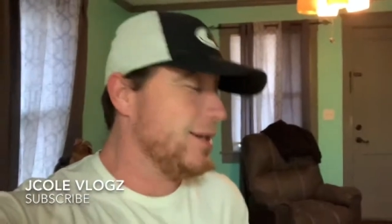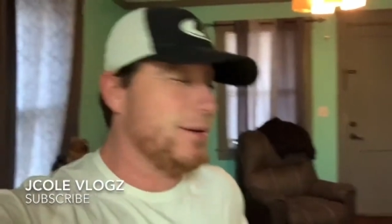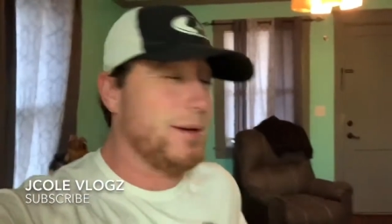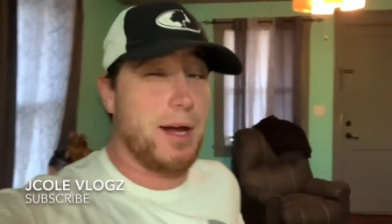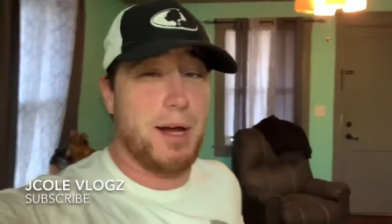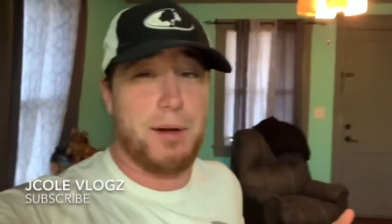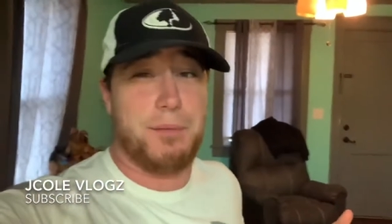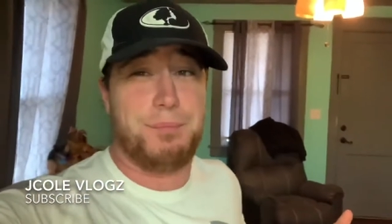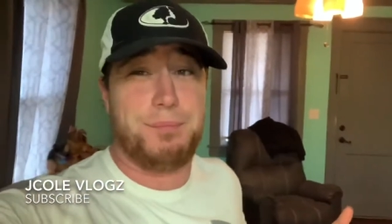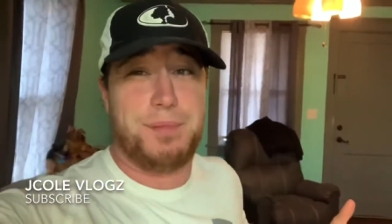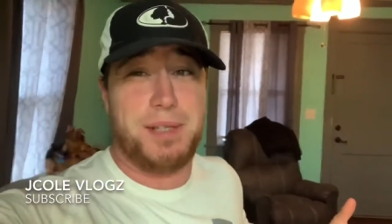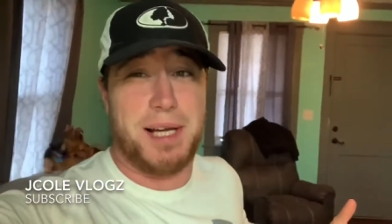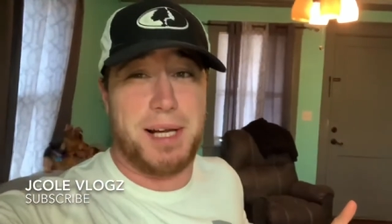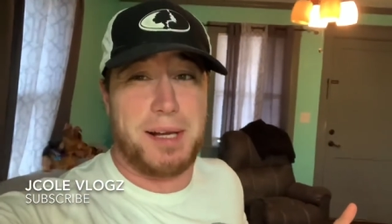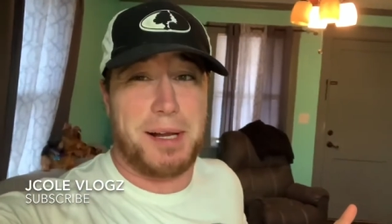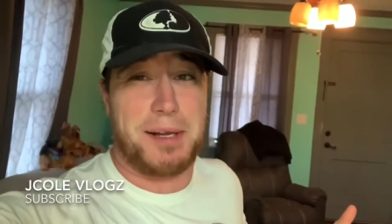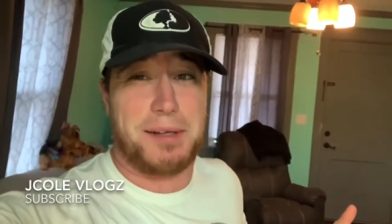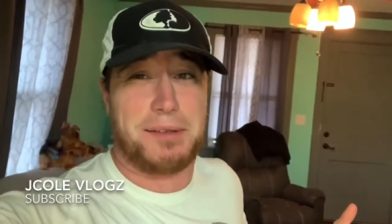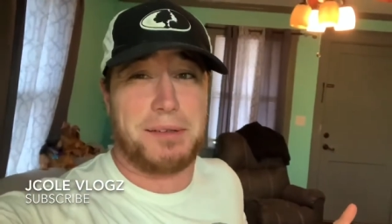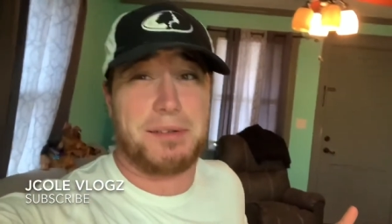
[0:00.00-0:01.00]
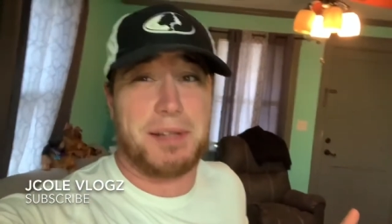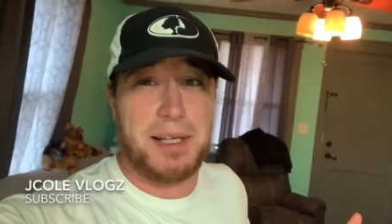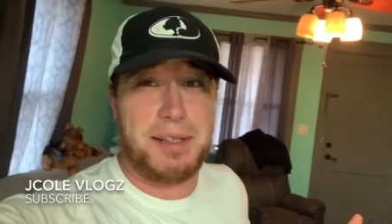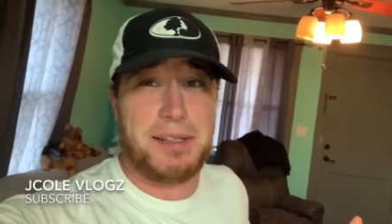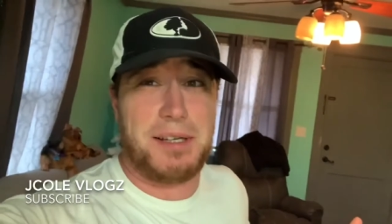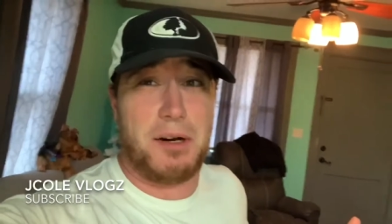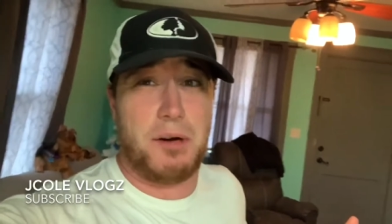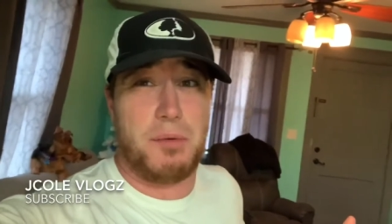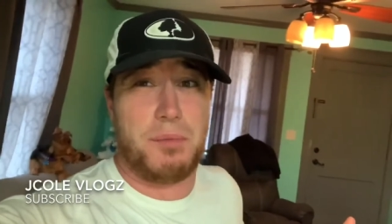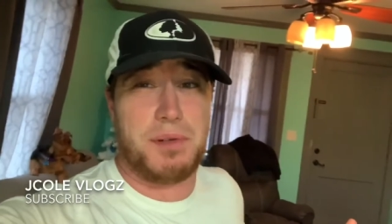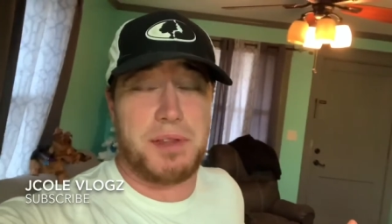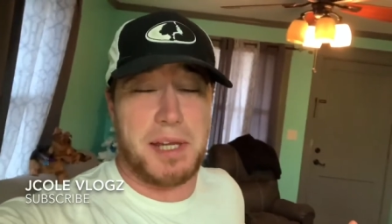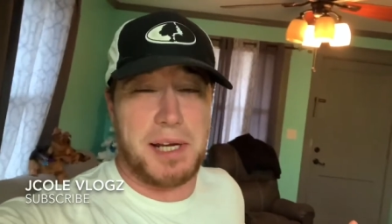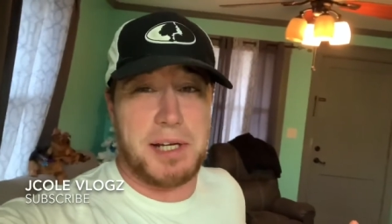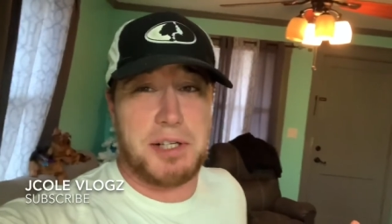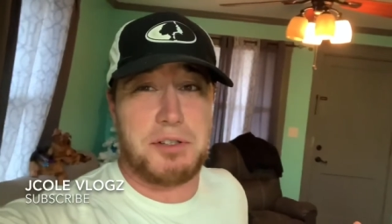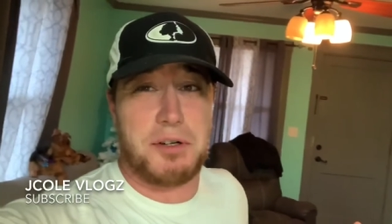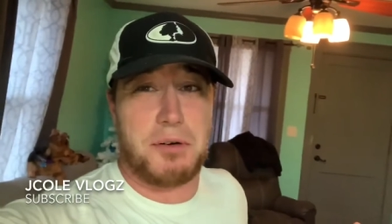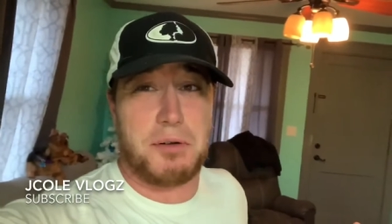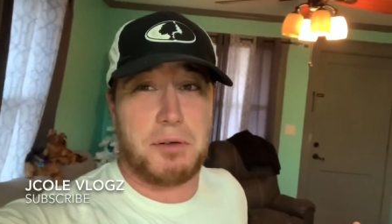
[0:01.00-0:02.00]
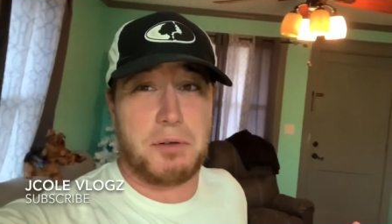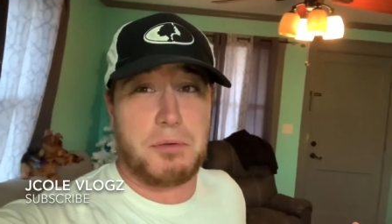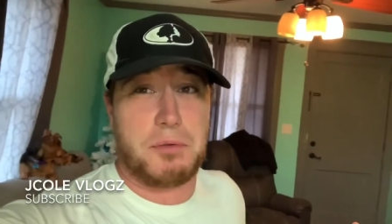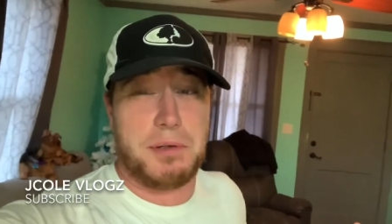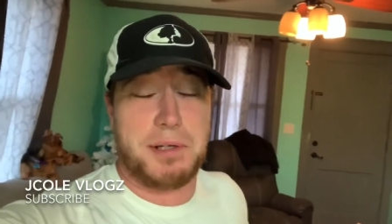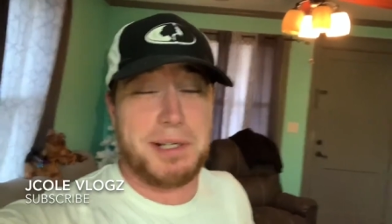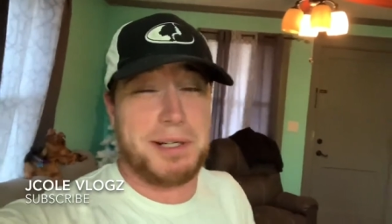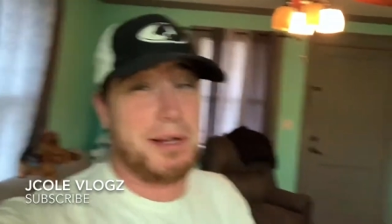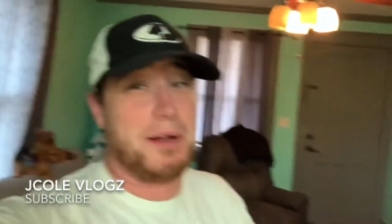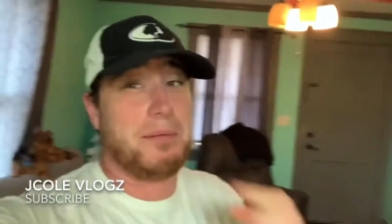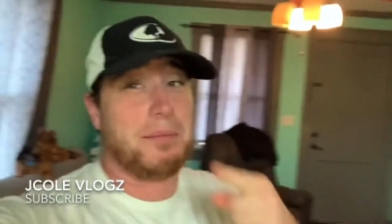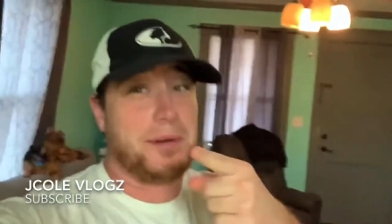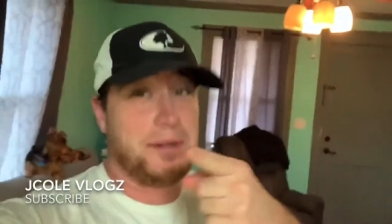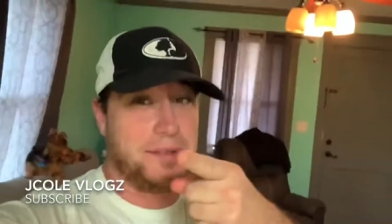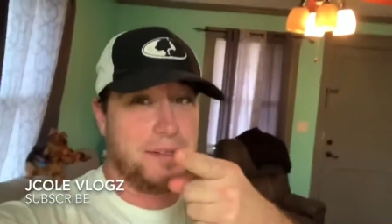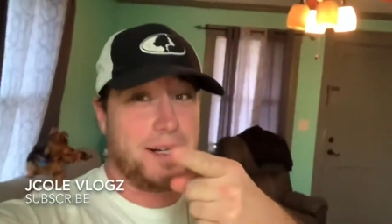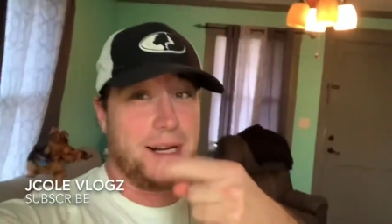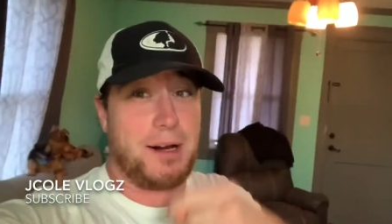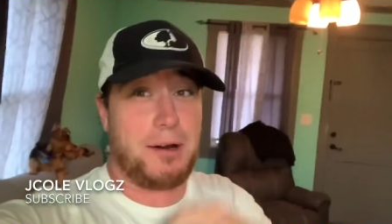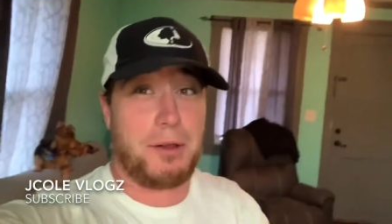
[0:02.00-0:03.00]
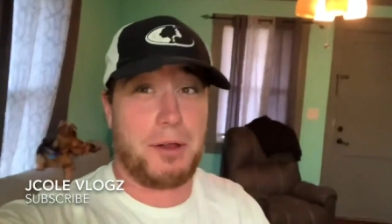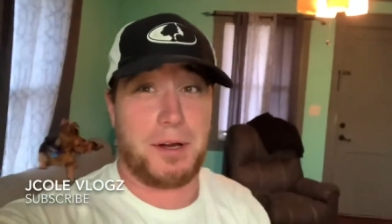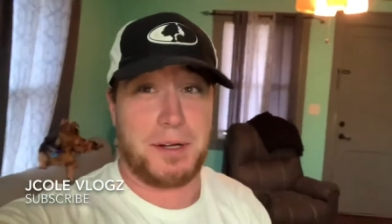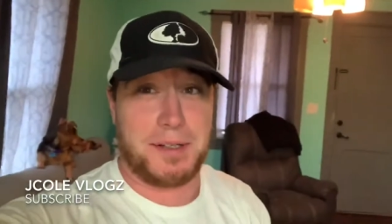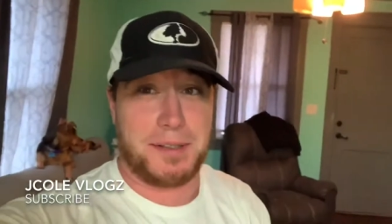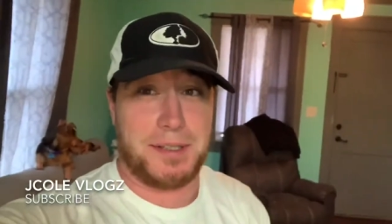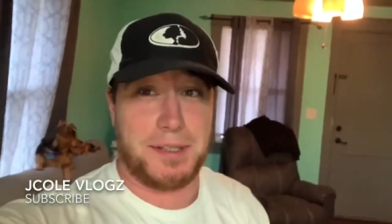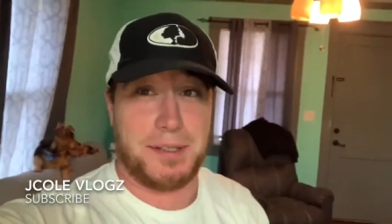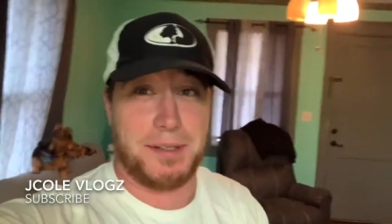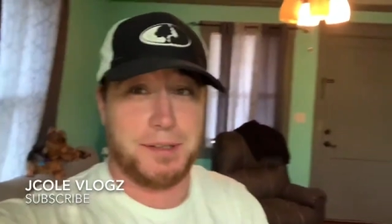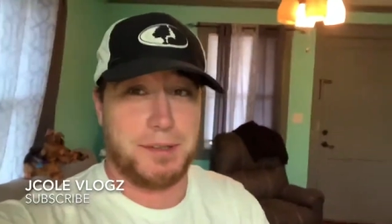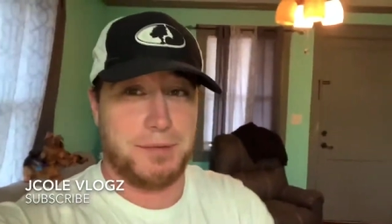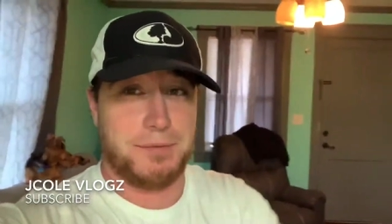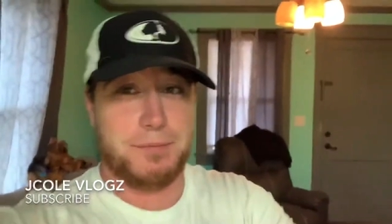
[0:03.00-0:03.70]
Uh, yeah, guys, let's get on with the intro real quick, because I got a lot to tell you.